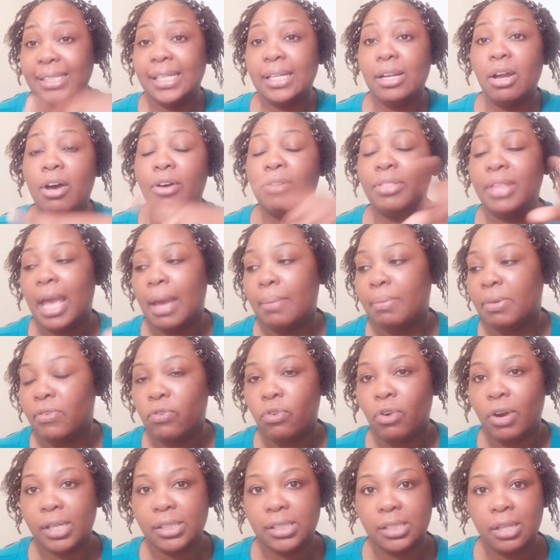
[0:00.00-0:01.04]
I did all that
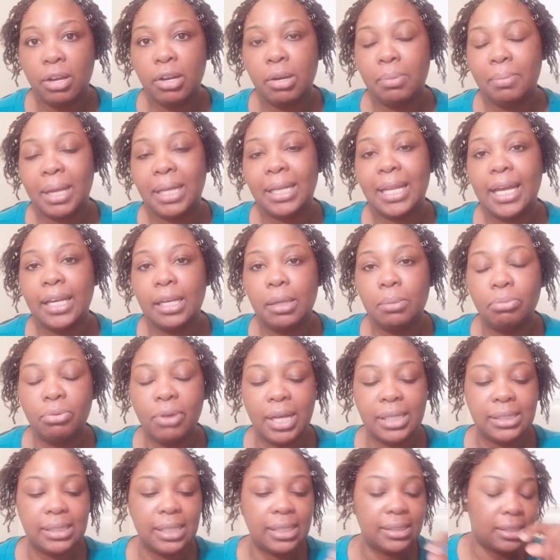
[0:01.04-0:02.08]
before I started my locking
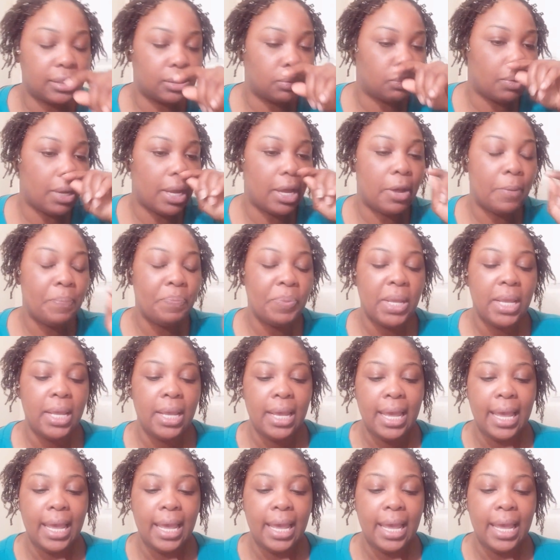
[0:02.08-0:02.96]
process as well.